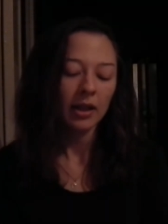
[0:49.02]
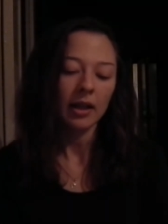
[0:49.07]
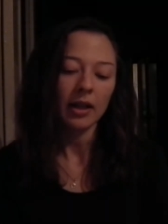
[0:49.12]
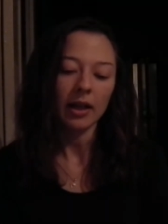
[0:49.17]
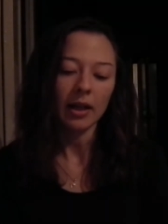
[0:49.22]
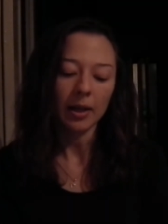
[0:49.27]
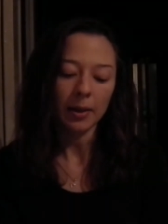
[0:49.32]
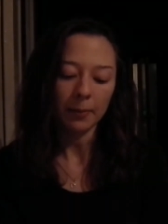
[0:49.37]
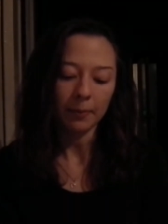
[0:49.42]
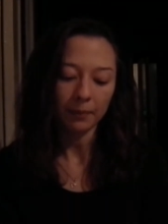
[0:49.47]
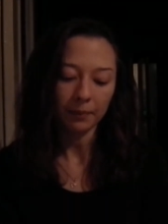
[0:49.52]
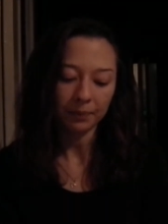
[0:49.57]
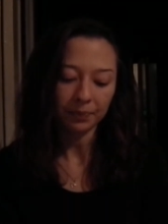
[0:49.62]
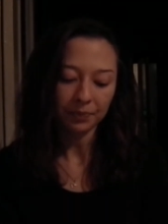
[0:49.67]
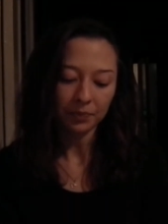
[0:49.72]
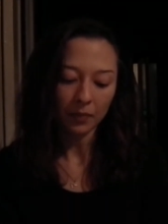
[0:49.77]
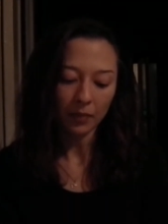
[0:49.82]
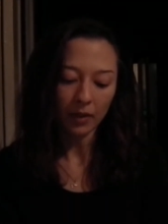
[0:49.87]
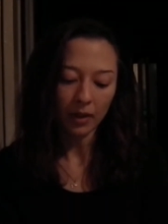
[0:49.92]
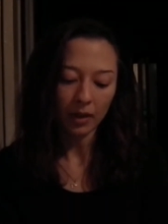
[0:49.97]
Um,
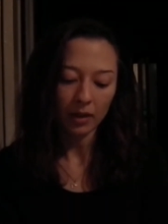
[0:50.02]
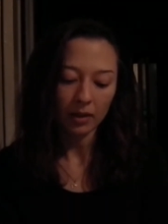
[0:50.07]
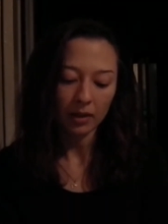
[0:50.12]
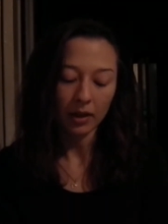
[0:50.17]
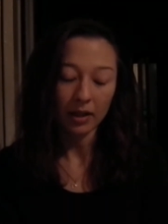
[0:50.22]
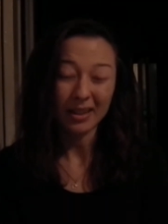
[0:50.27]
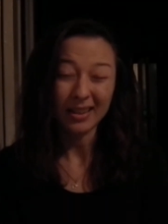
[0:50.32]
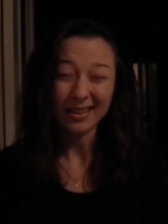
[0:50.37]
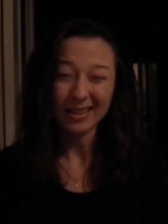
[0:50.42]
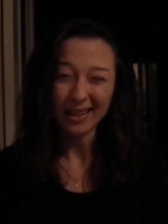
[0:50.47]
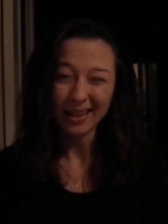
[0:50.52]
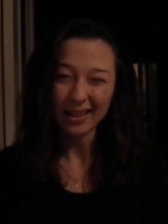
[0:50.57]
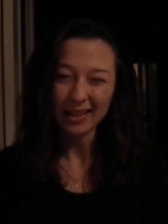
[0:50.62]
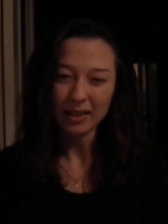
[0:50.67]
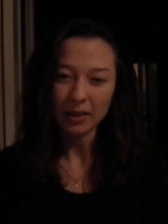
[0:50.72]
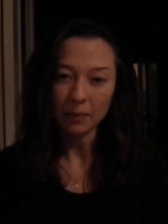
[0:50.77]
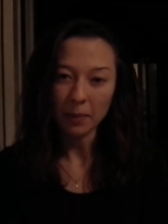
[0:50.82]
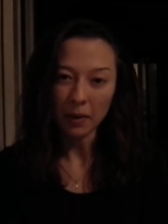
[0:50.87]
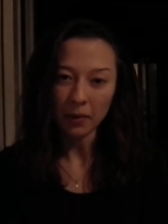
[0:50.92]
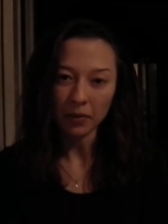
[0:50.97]
it
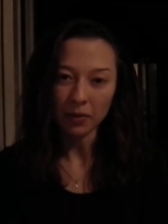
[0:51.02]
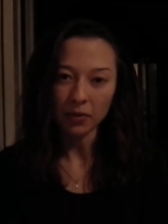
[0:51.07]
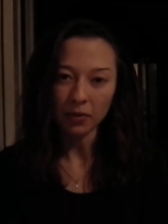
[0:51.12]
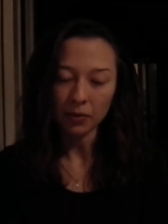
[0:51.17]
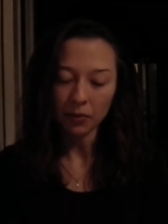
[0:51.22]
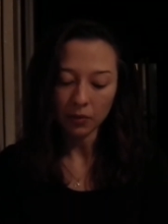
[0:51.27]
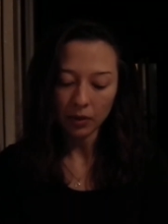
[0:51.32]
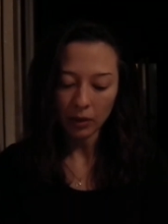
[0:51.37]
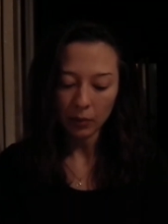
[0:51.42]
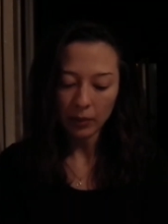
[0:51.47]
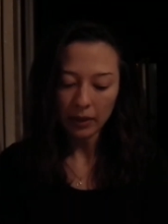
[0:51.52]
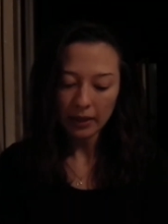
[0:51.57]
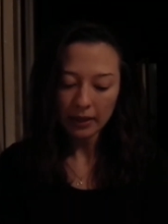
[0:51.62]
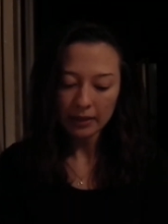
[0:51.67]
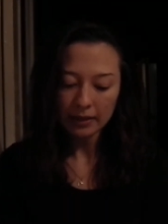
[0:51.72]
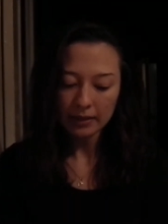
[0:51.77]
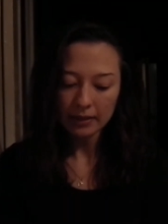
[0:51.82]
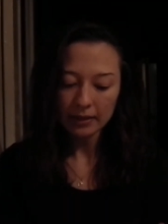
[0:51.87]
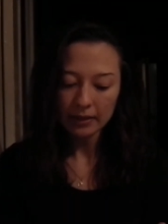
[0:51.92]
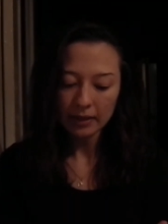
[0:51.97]
takes about three
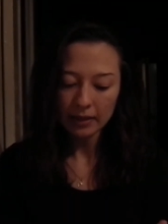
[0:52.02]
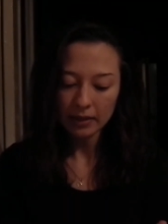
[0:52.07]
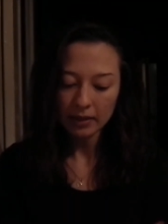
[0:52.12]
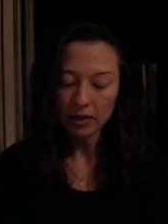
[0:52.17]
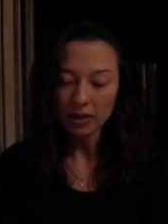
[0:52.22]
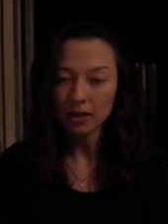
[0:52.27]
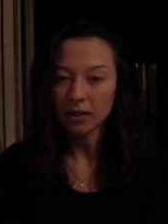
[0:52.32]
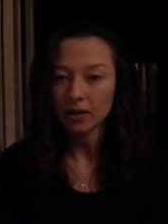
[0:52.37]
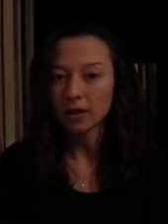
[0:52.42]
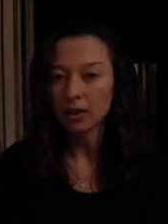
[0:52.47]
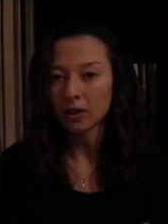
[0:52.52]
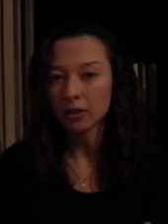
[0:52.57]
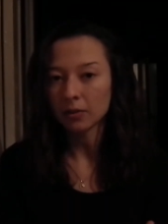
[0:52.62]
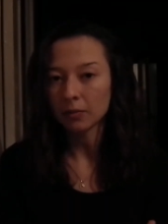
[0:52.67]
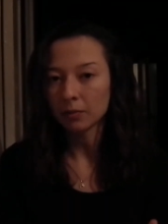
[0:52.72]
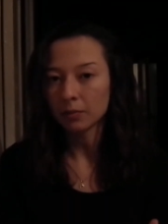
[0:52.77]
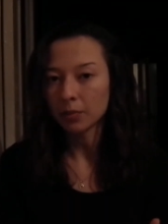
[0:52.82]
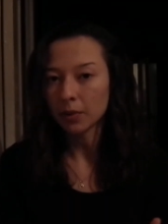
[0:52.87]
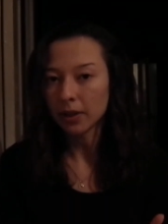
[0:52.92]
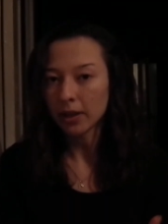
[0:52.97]
weeks to start
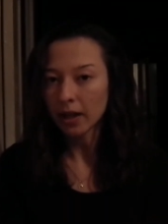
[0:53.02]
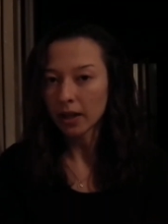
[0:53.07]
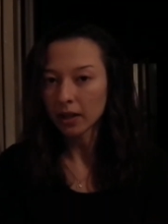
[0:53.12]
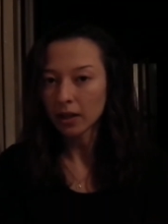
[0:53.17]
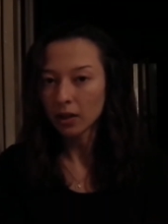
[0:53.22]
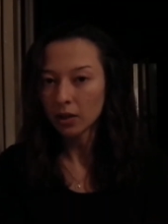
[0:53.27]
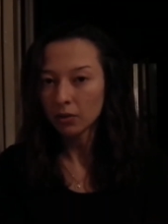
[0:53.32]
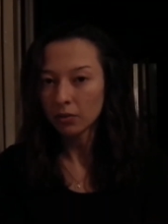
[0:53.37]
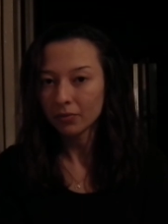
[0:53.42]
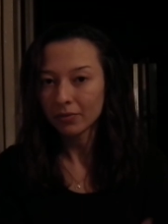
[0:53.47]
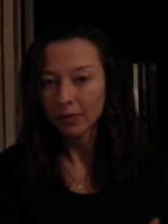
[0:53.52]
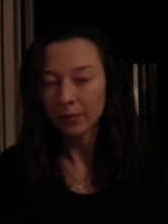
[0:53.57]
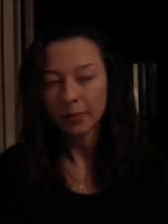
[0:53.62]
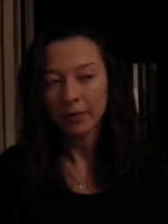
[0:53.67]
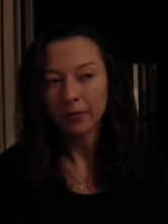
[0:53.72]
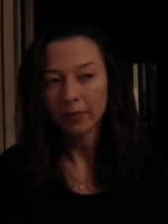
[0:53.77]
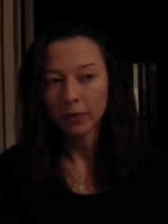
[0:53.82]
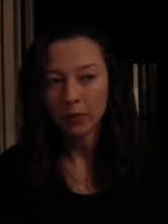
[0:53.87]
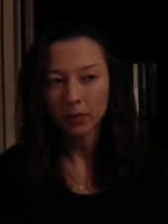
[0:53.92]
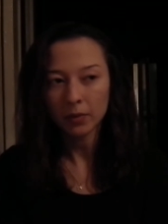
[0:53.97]
protecting you from the
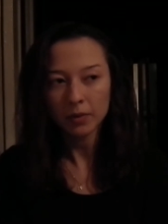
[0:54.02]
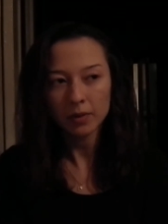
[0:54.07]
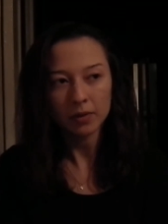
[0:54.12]
flu,